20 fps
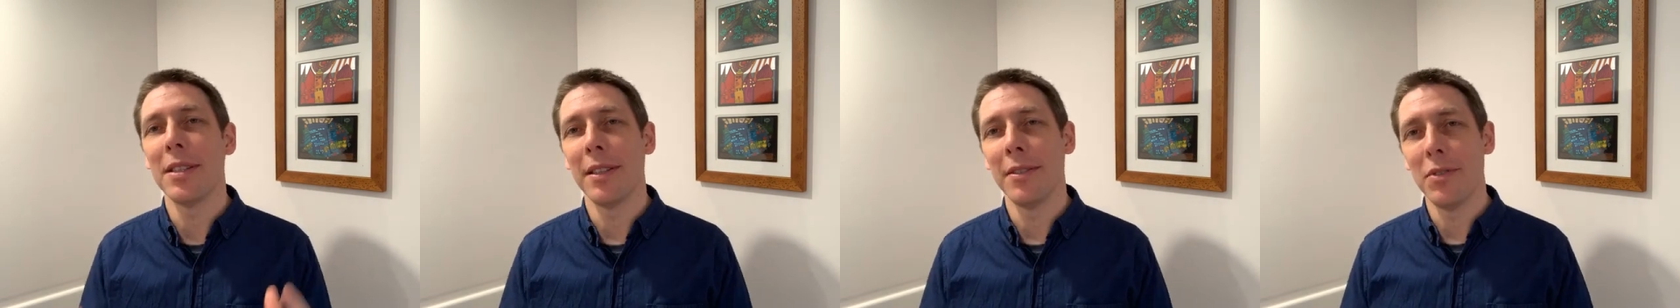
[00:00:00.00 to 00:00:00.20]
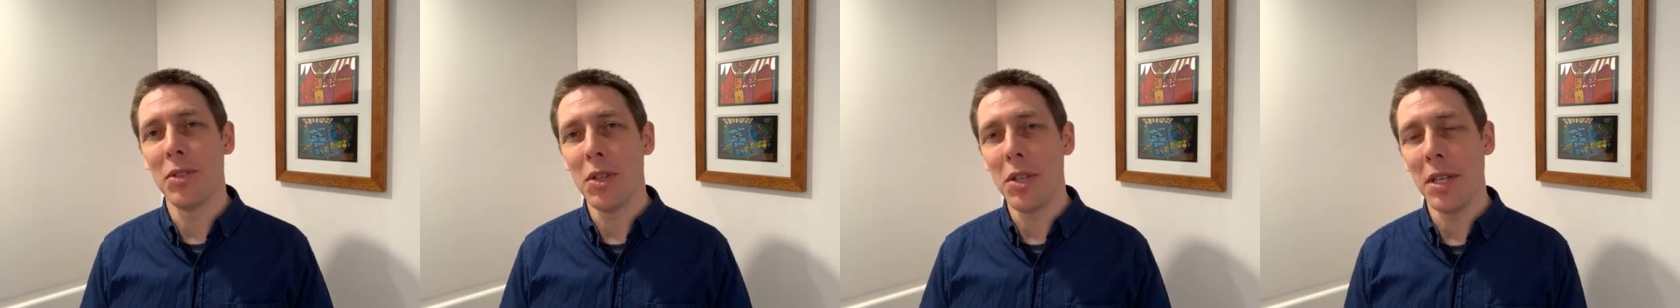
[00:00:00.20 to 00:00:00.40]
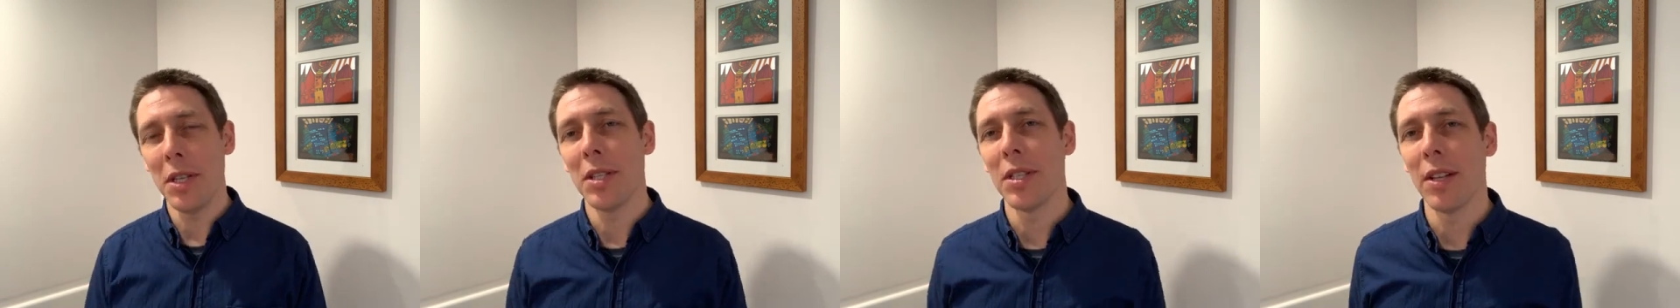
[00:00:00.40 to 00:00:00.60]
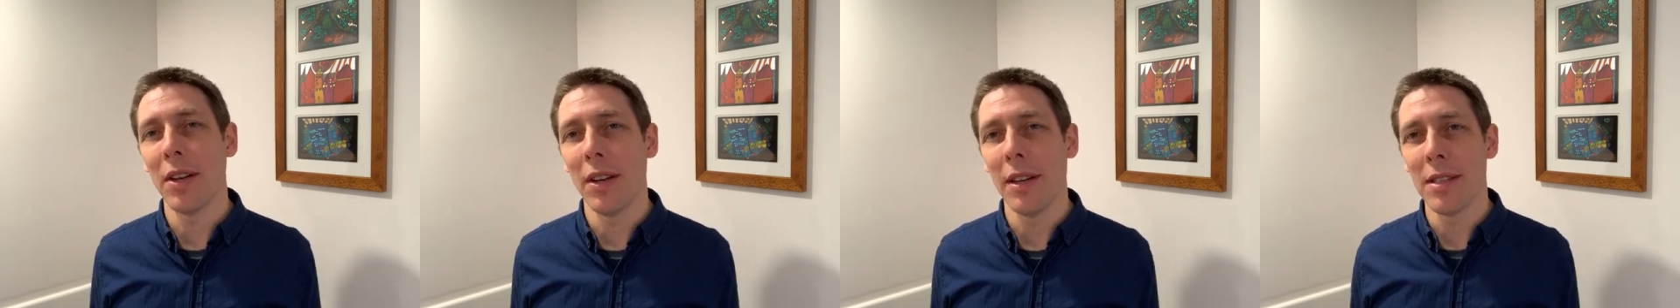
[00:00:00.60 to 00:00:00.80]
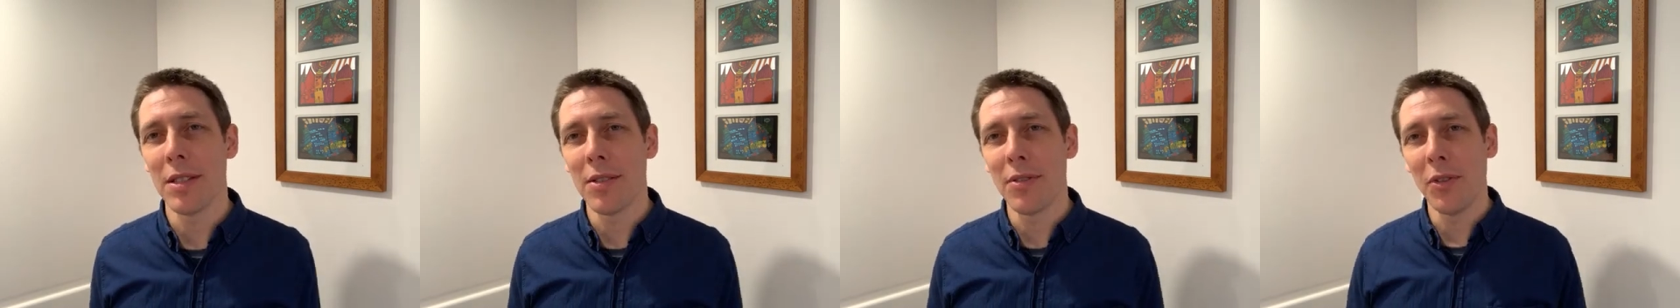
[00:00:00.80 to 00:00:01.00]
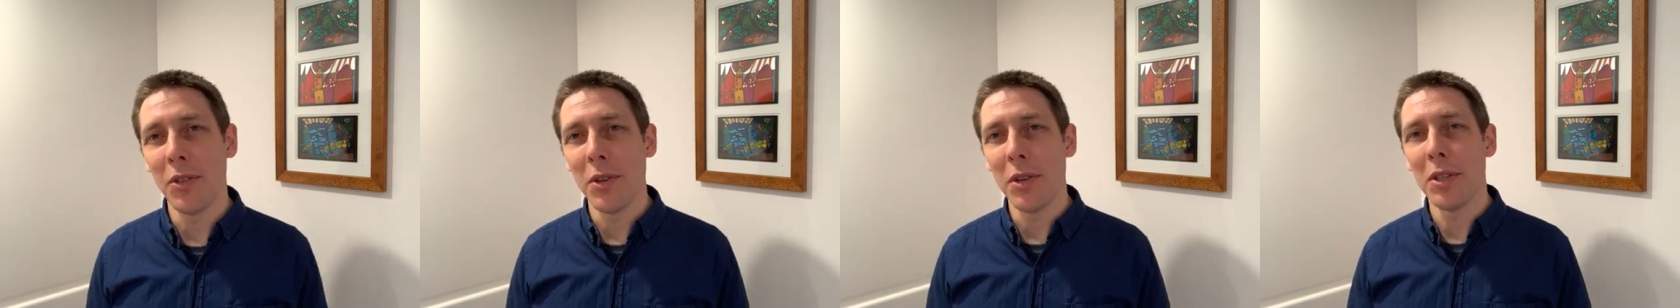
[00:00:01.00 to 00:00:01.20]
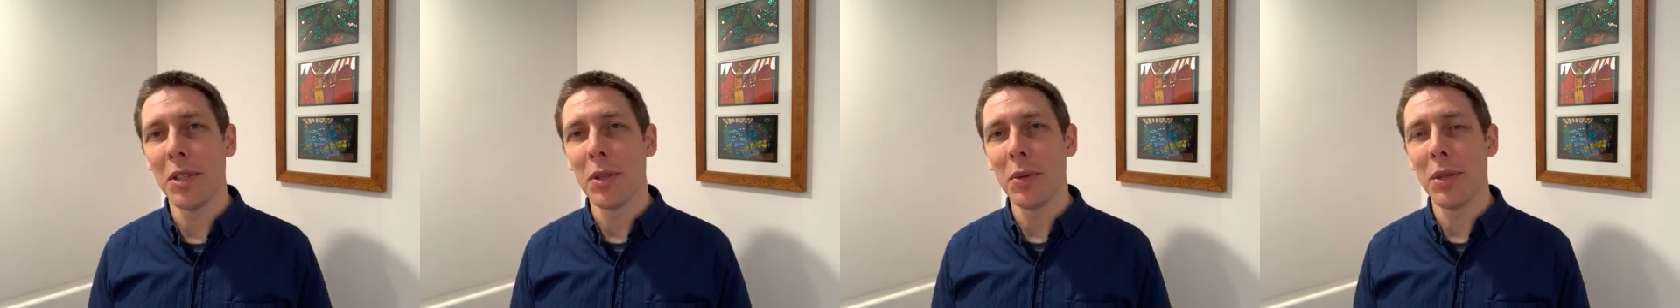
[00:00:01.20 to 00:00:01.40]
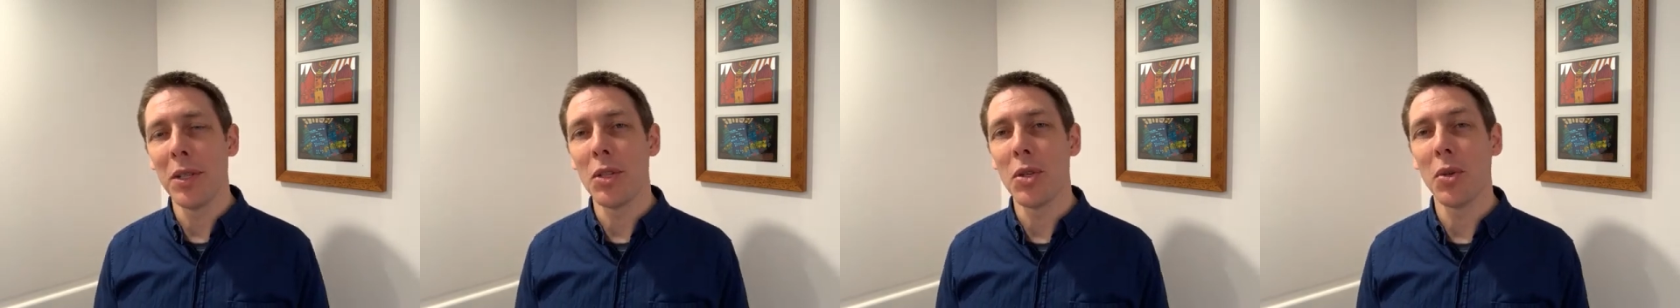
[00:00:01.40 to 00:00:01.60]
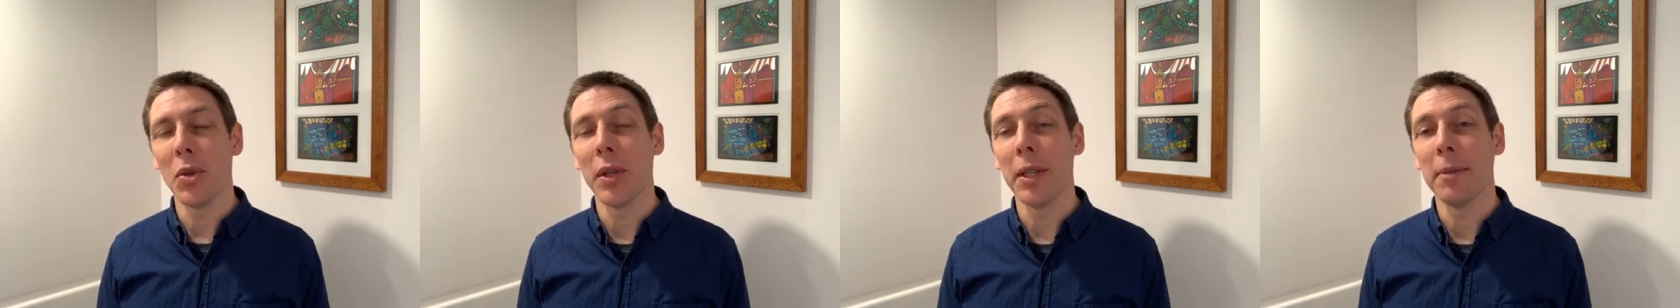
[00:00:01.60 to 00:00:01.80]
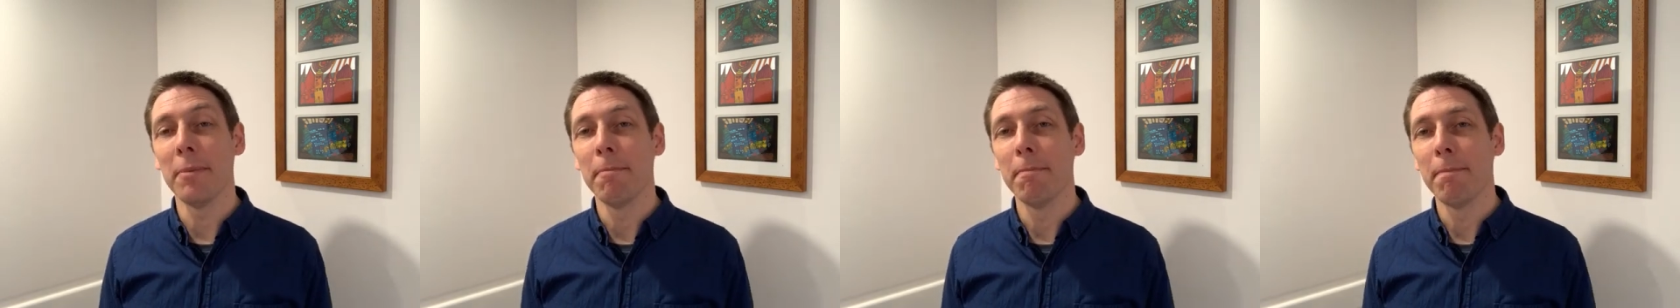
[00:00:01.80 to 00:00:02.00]
of geoscience for you to
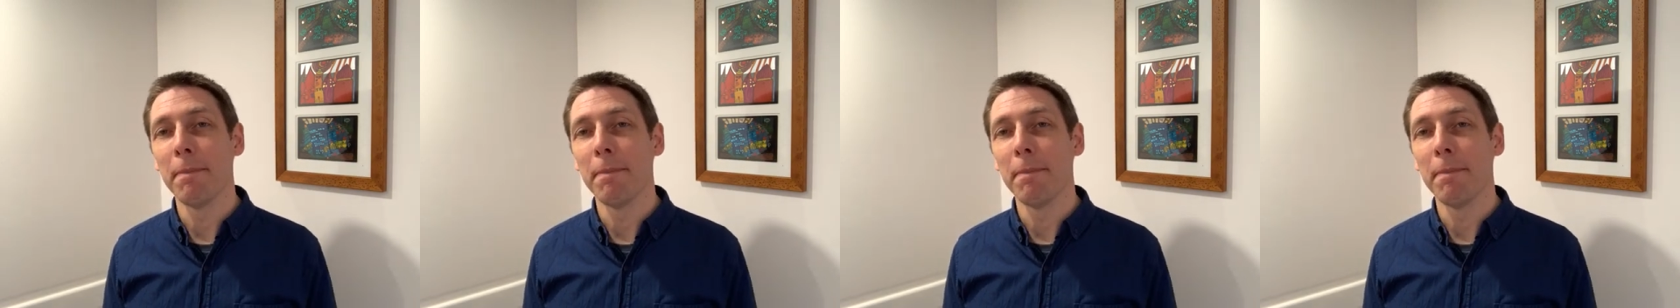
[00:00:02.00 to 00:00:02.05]
enjoy.